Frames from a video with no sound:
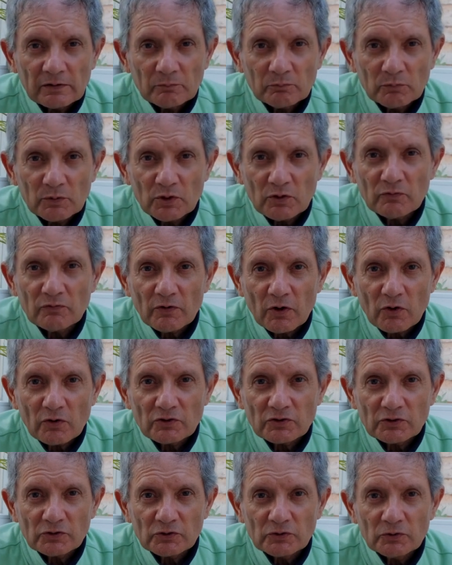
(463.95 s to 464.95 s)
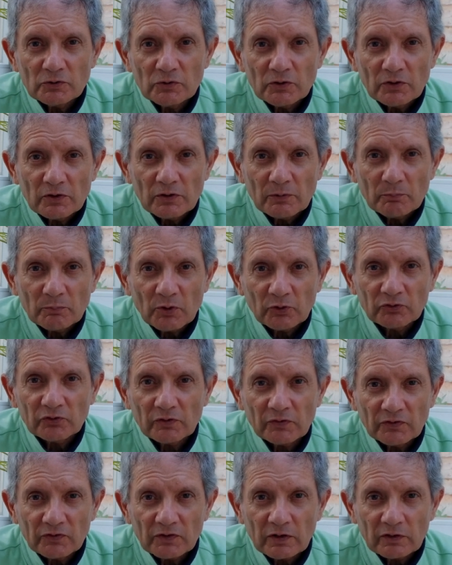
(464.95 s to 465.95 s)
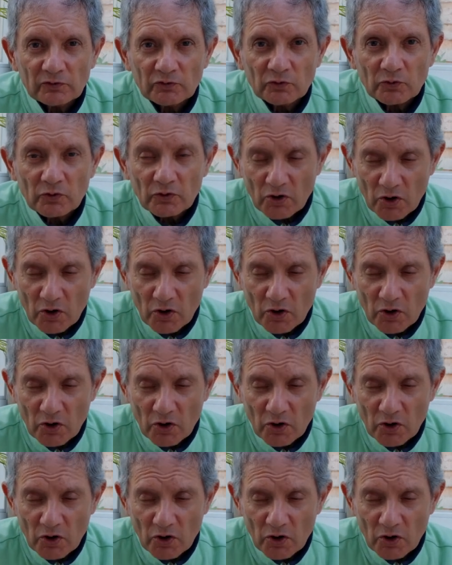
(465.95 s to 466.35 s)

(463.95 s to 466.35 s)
Move on to positive self-talk.